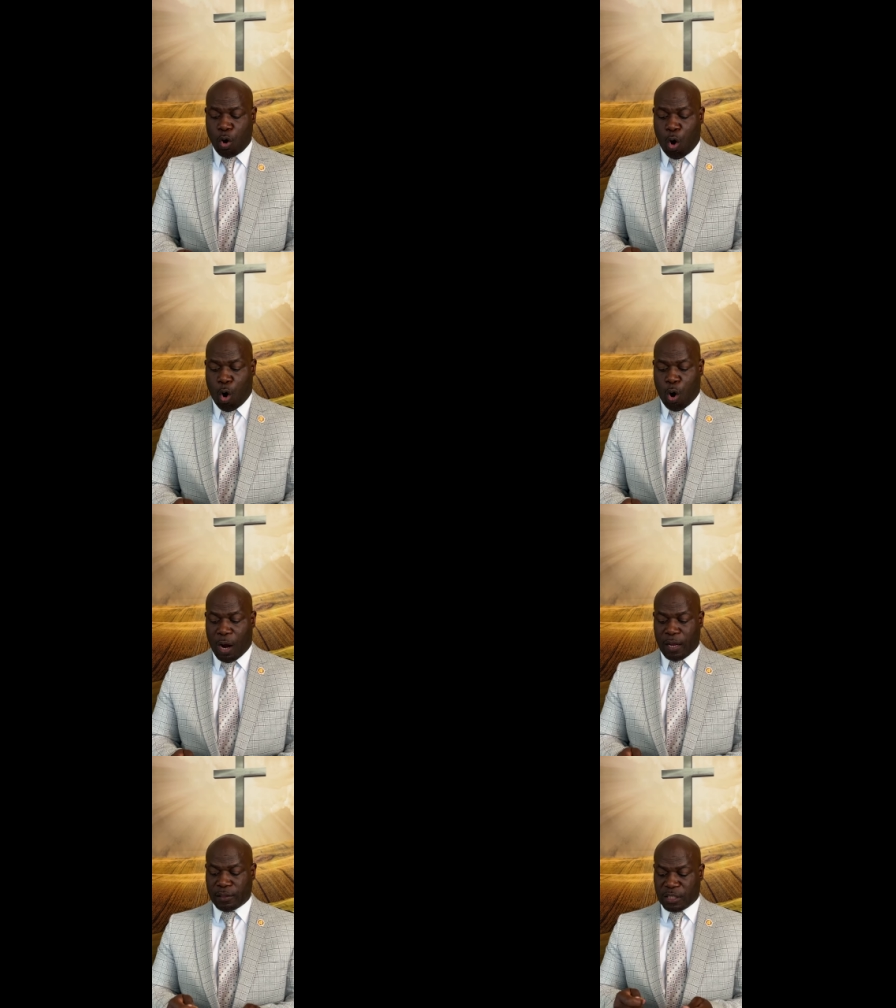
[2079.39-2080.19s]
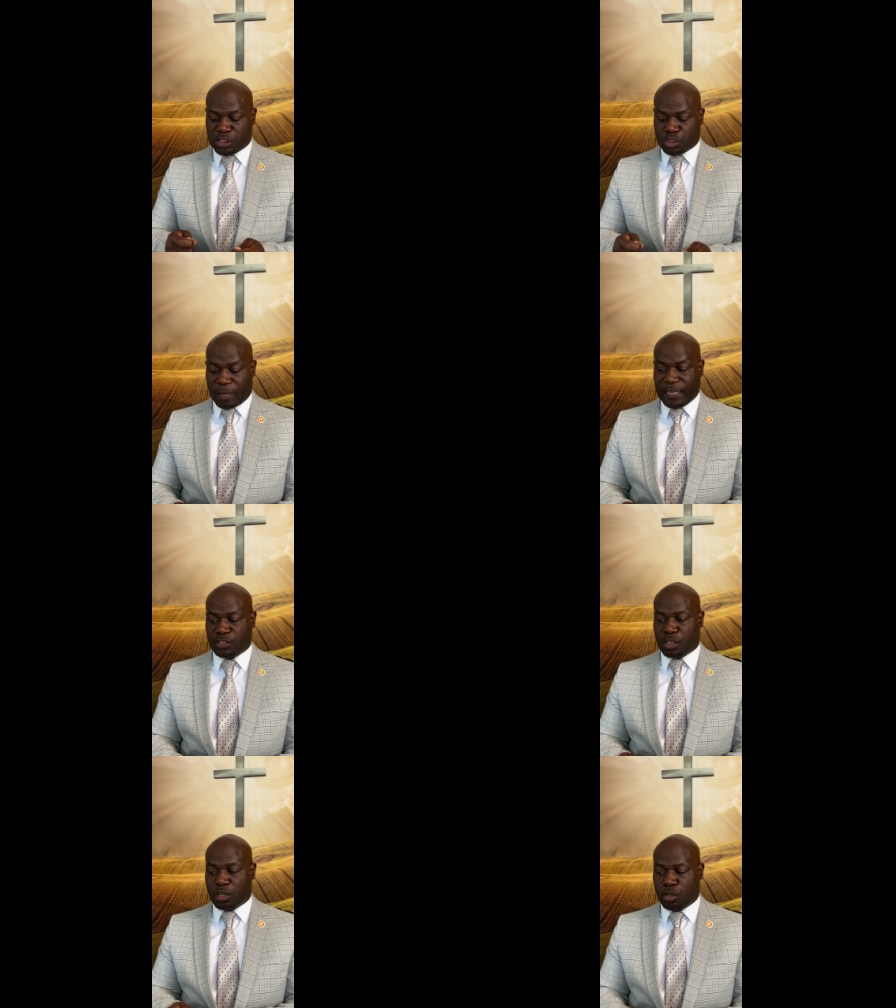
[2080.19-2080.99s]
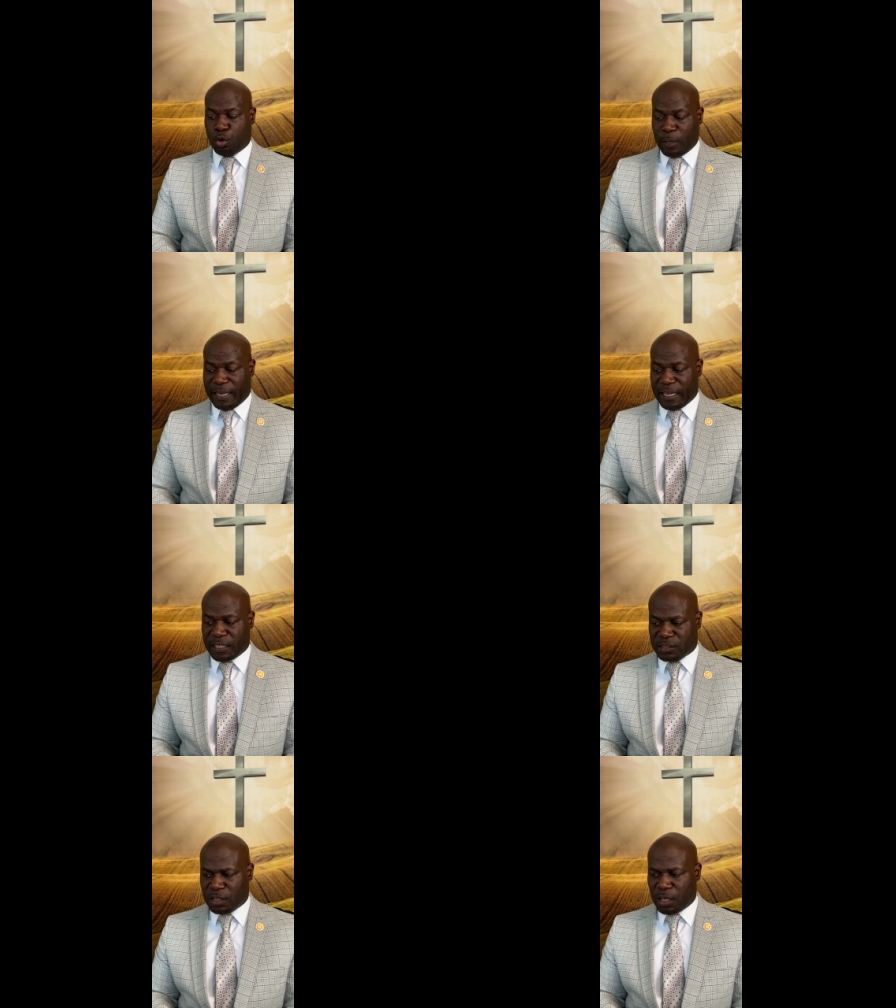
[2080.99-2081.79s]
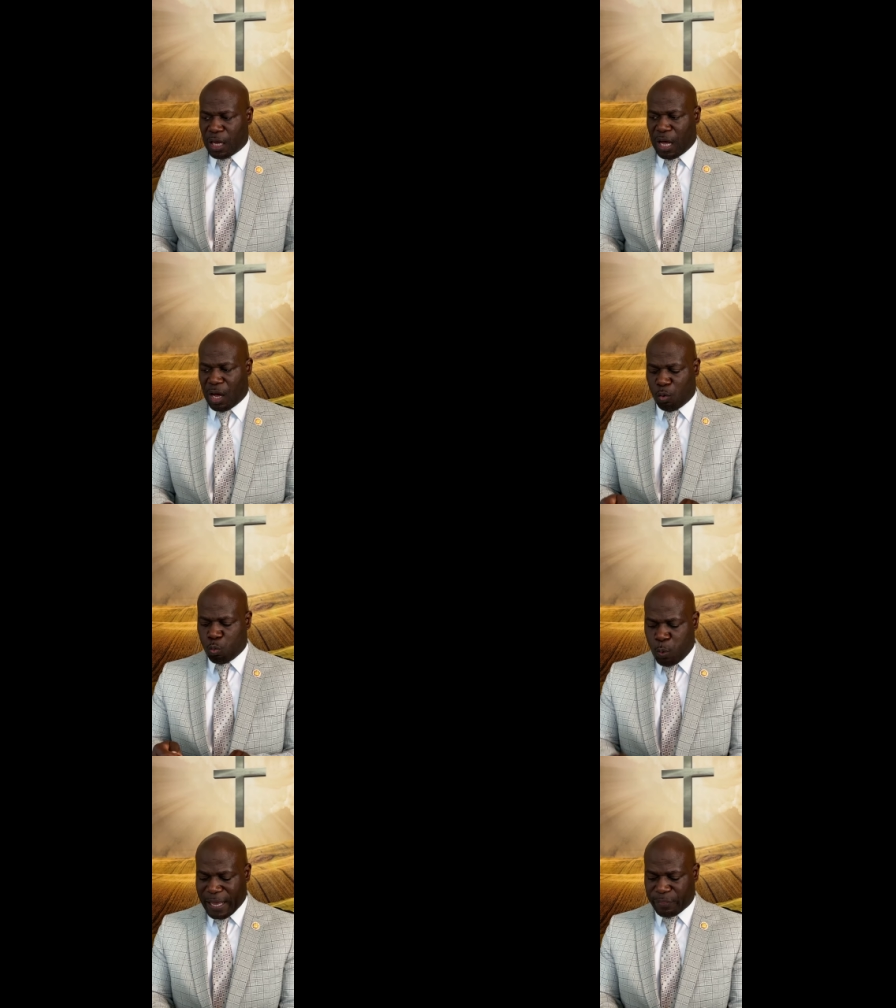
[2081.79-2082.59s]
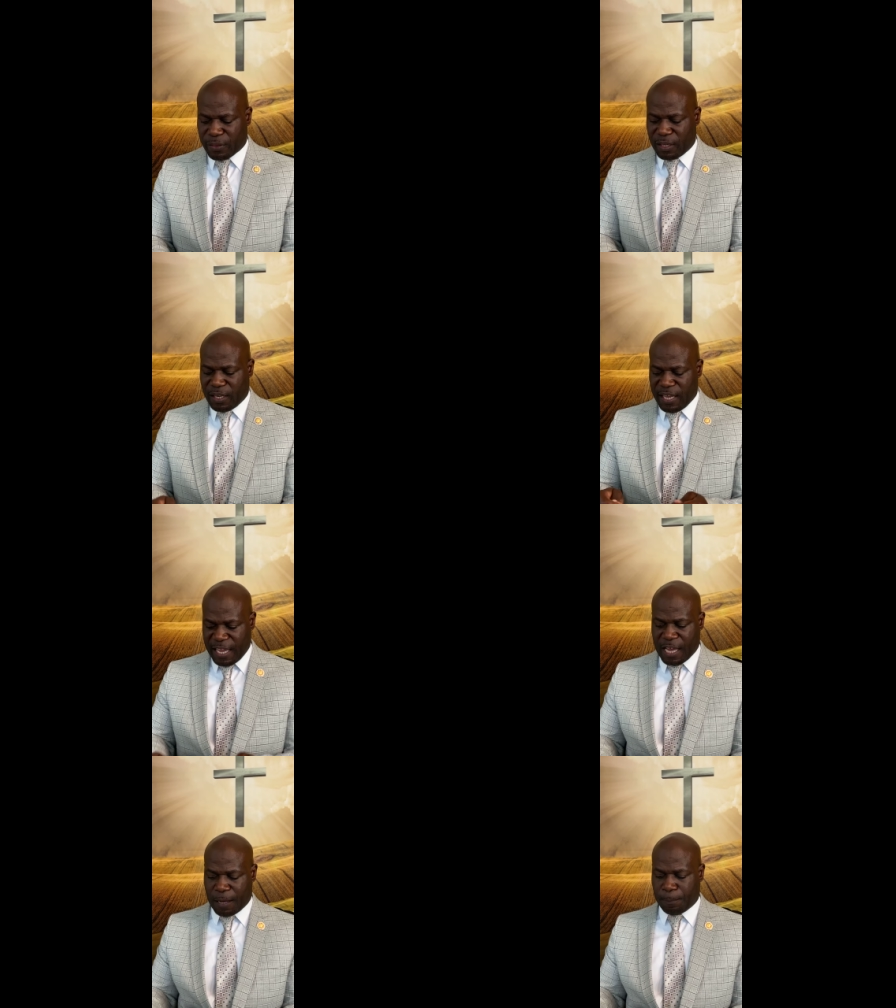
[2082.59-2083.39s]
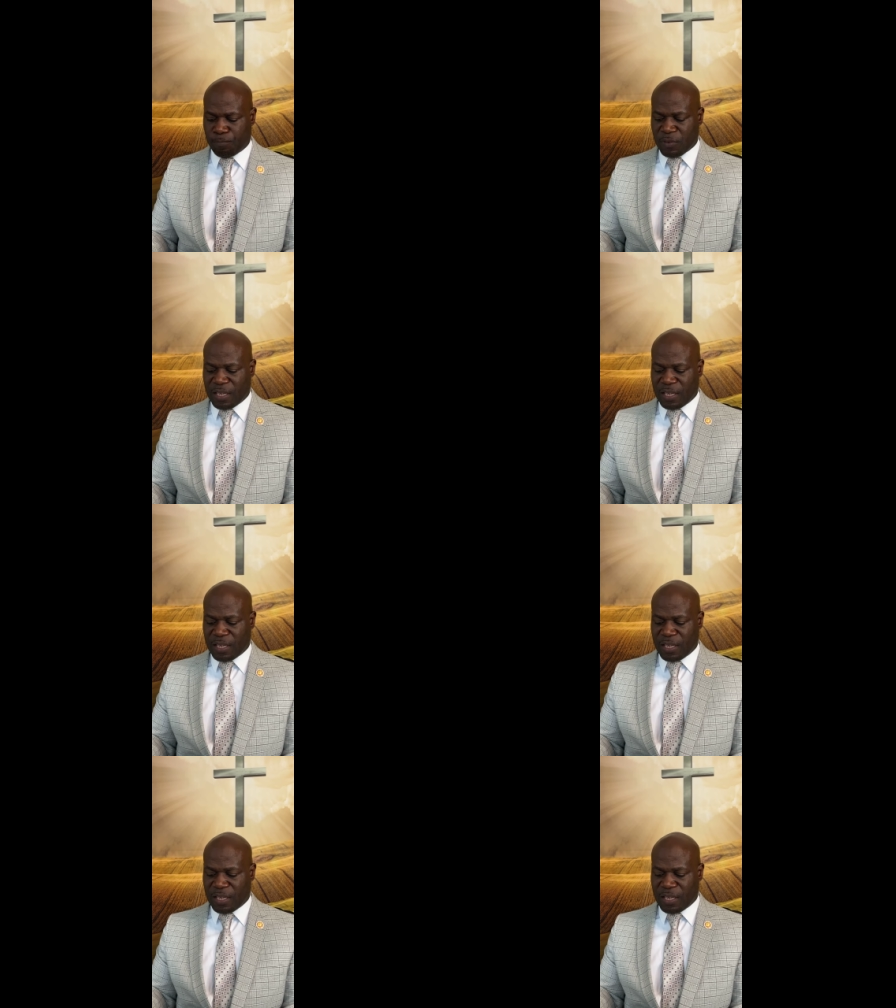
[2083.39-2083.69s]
or the stranger who is uh, with him.